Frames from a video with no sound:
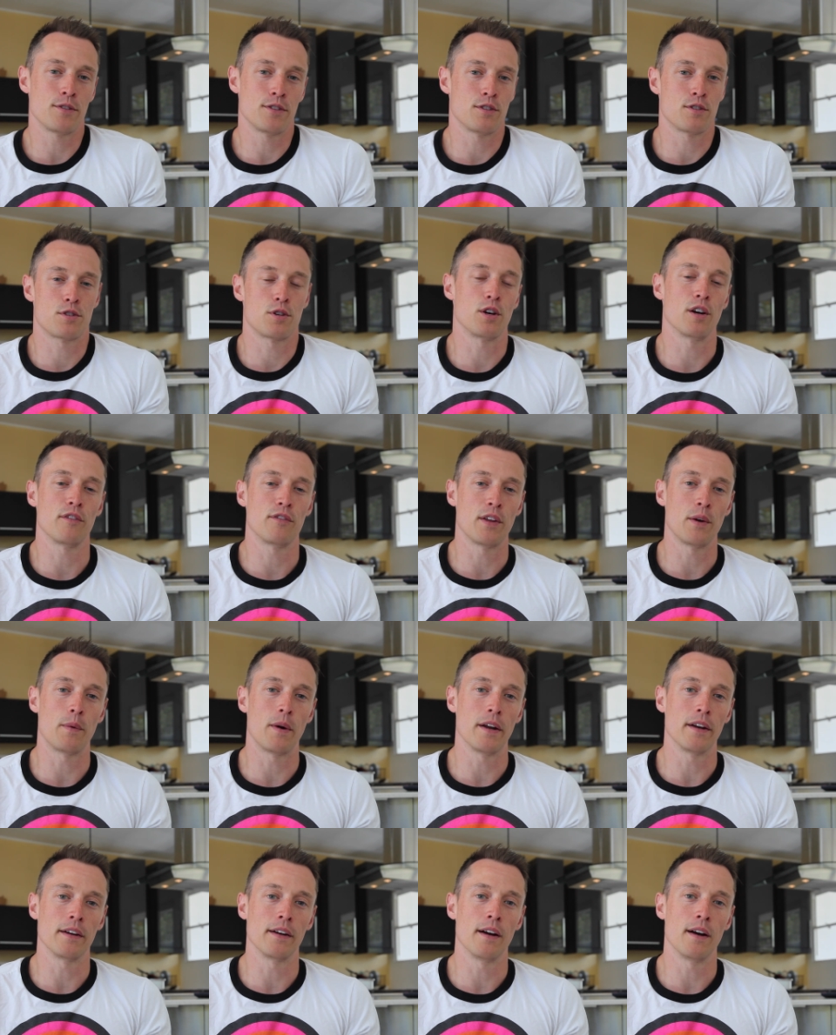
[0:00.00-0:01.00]
isn't sure if they
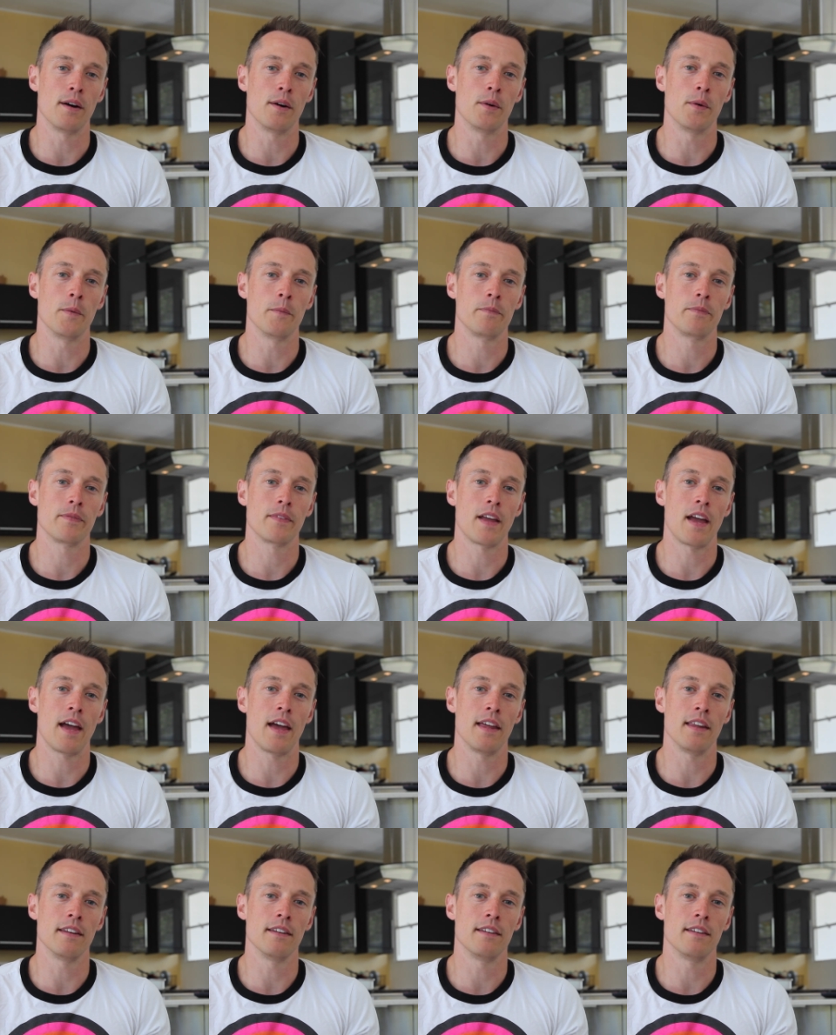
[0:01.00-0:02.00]
want to go.
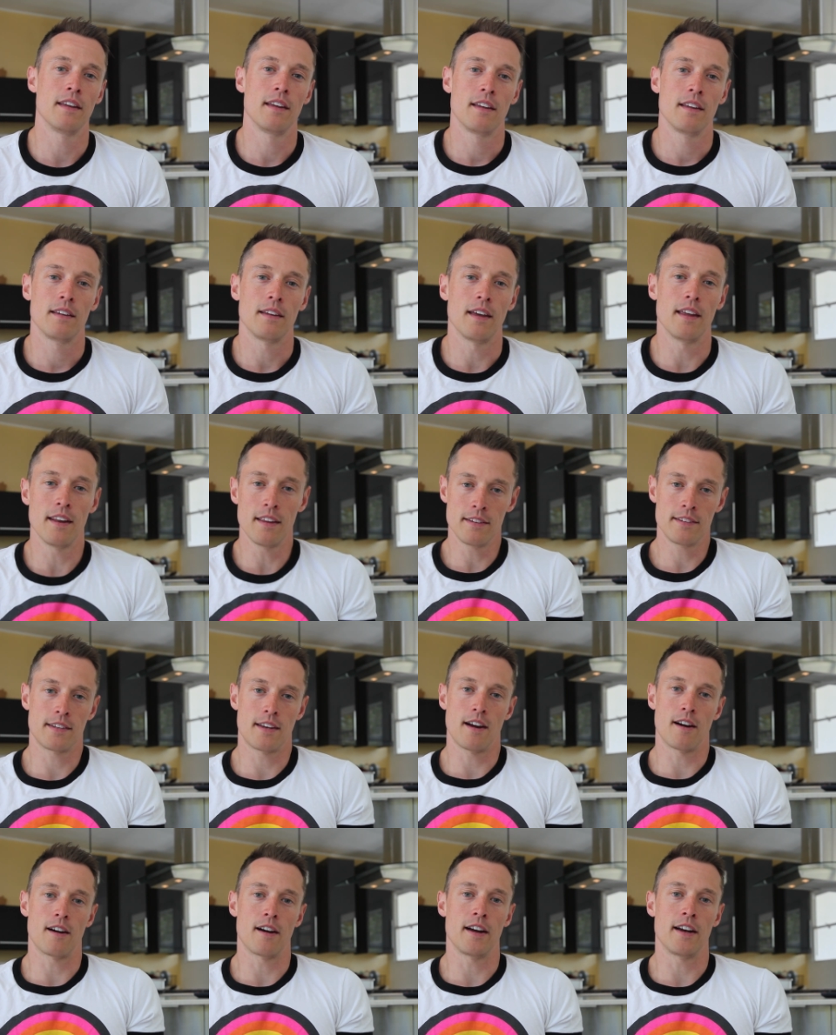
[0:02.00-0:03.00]
And it is
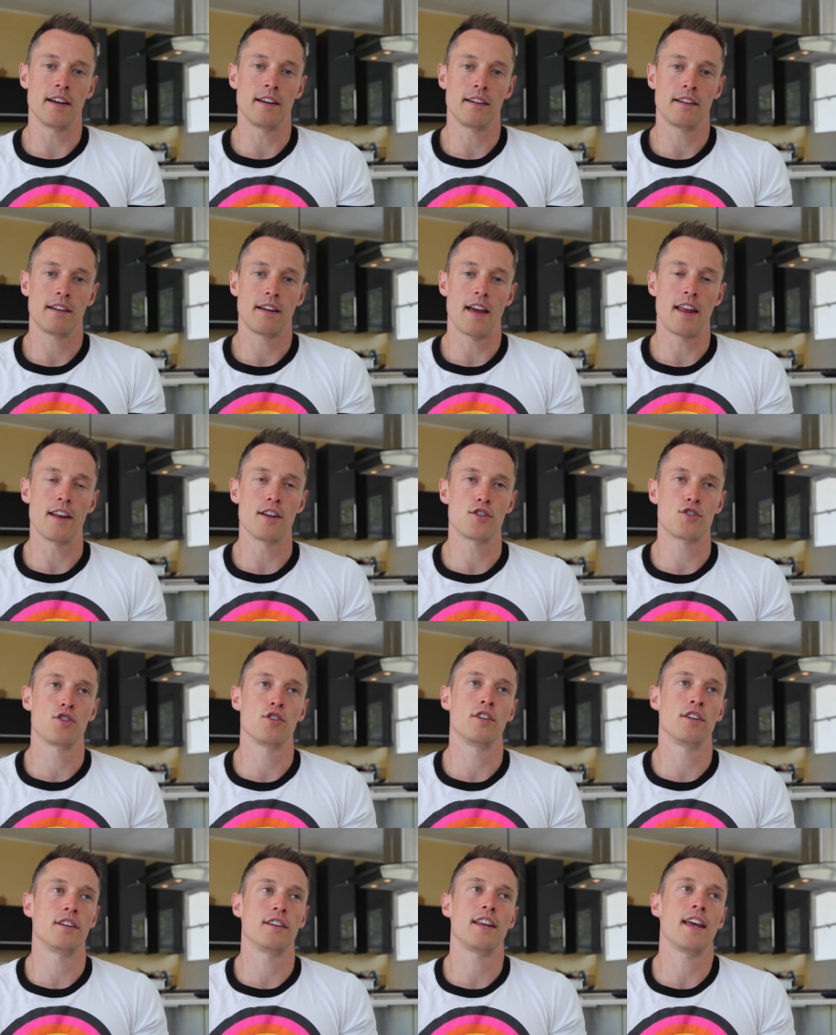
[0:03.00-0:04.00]
scary, and it
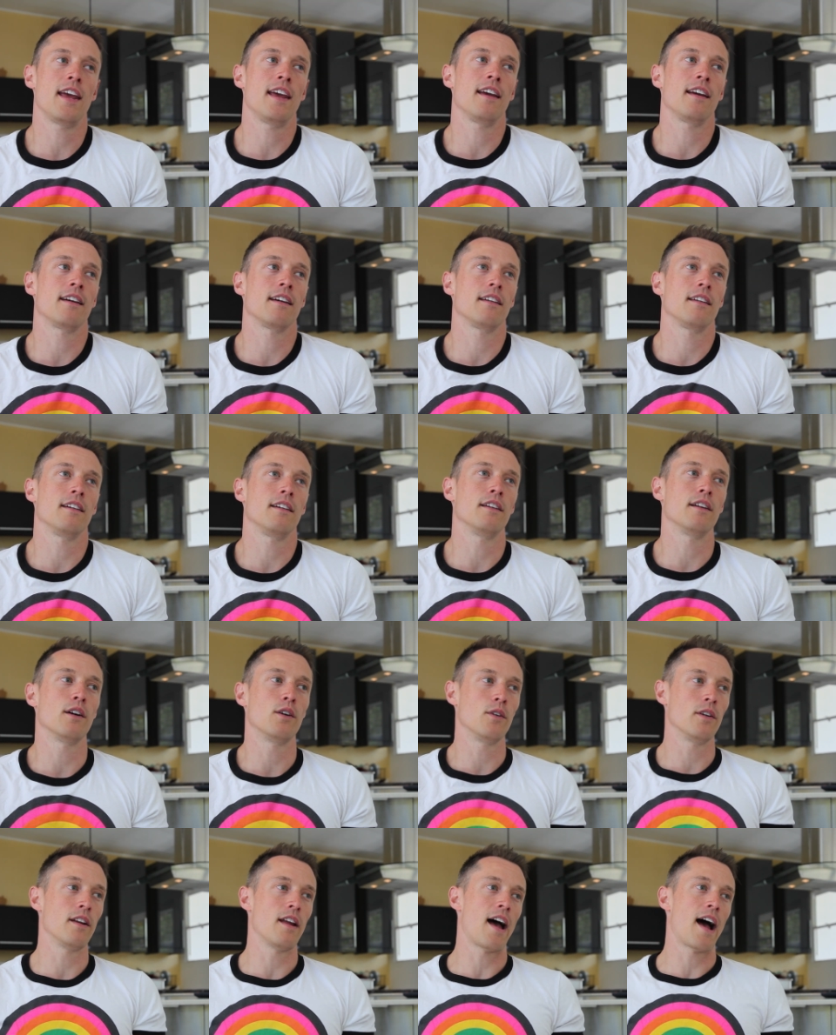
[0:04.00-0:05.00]
shouldn't take, you
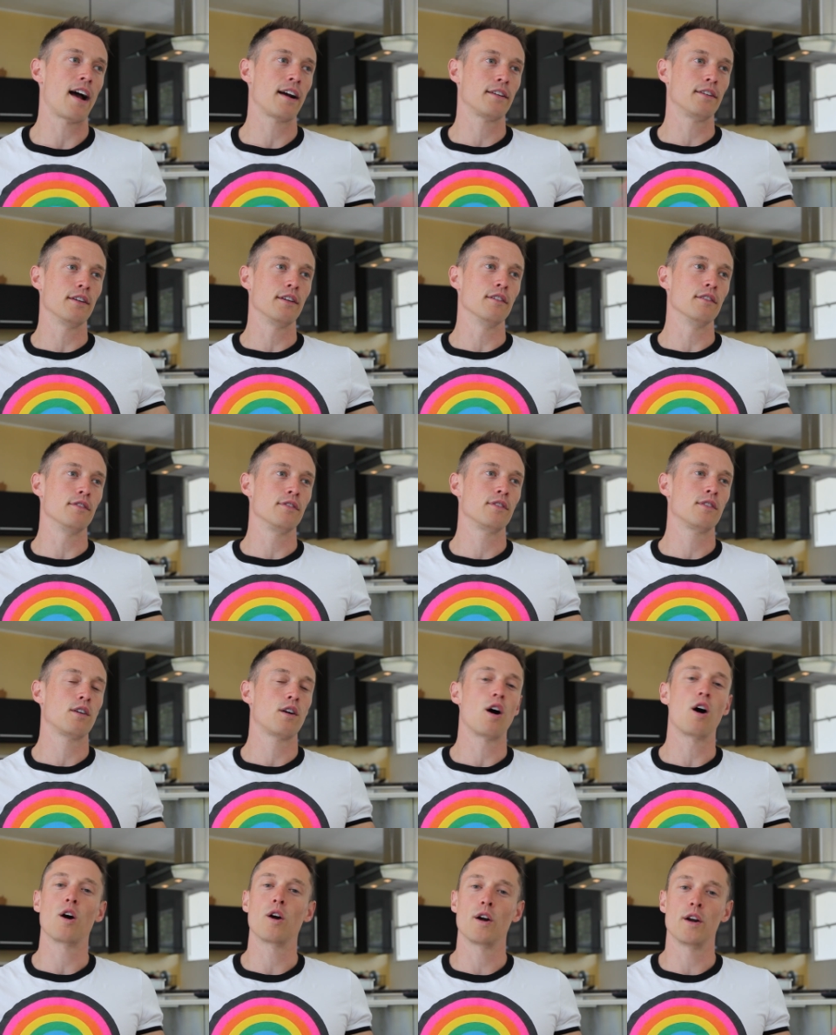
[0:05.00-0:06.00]
know, an act of
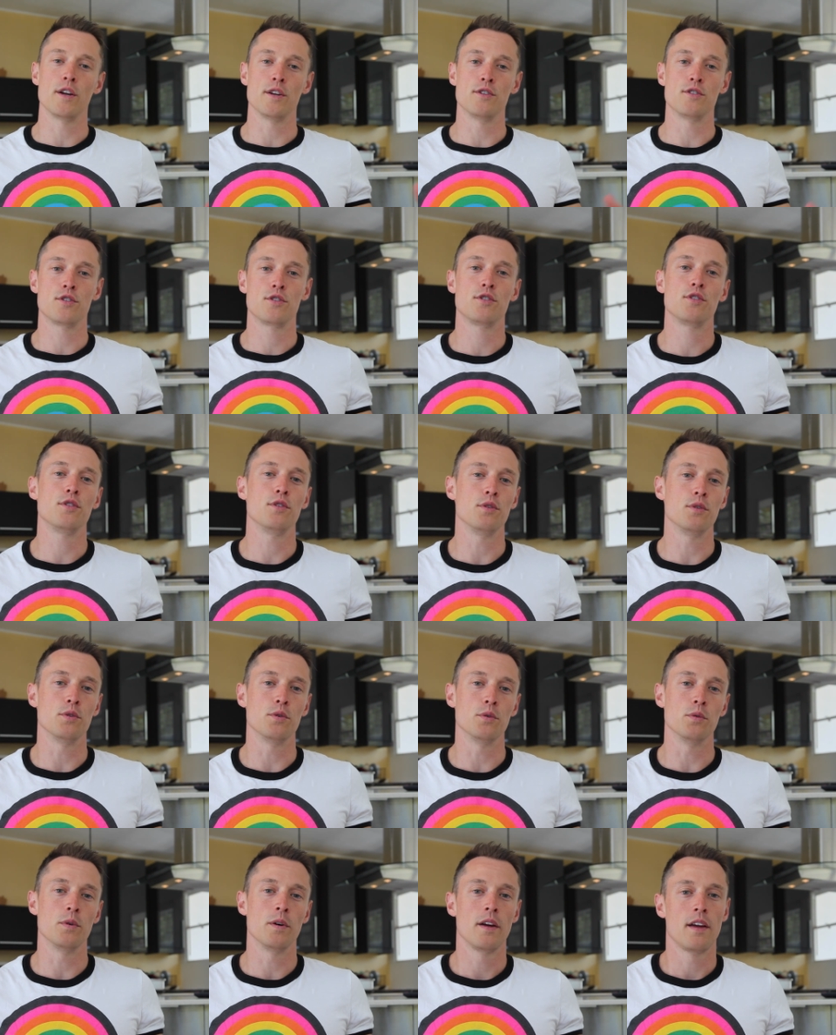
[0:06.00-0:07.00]
courage
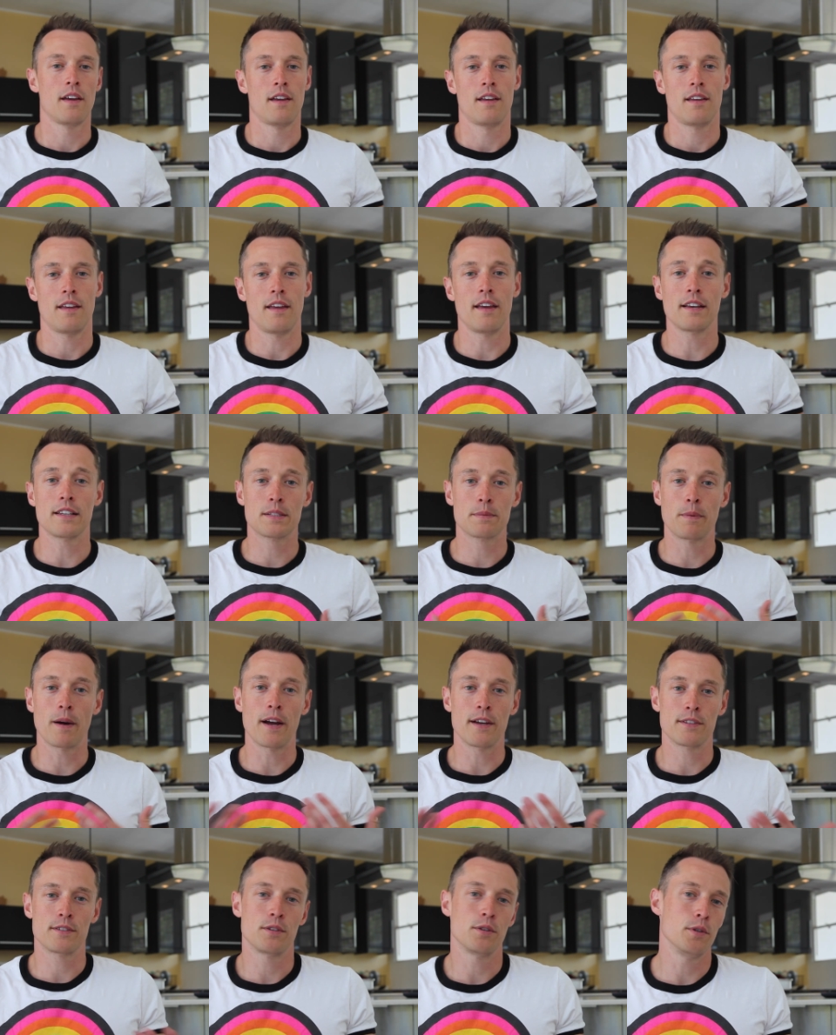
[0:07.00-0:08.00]
to
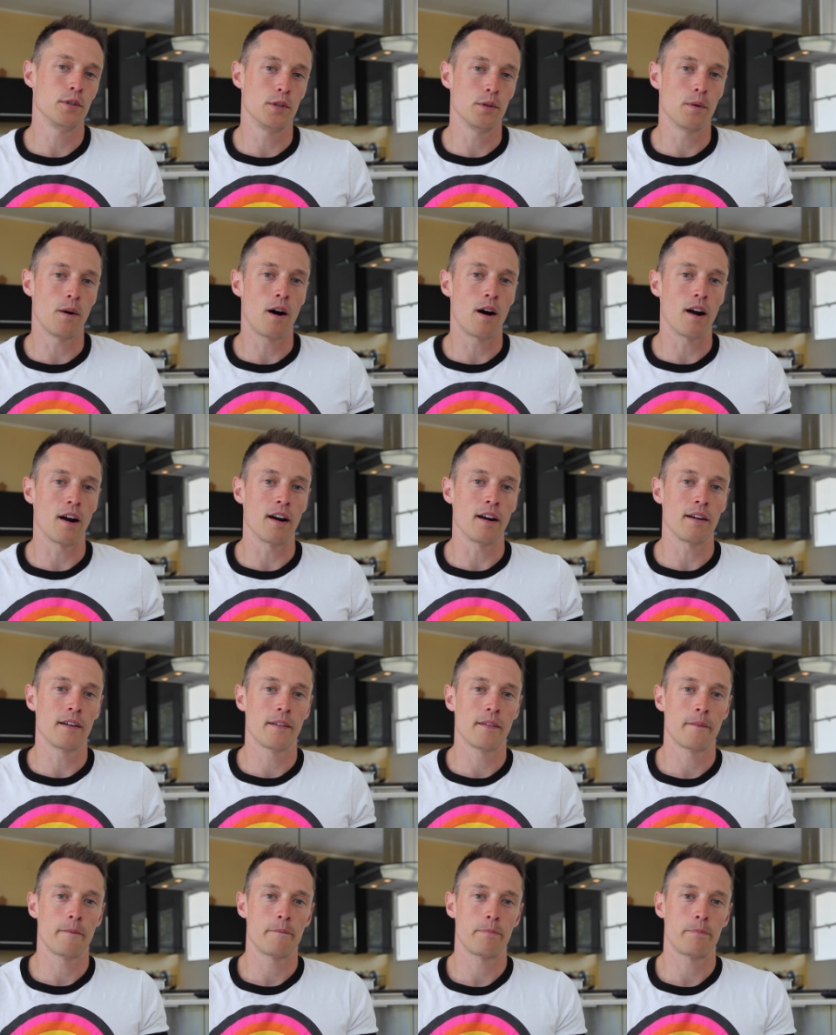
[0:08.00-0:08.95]
express who you are,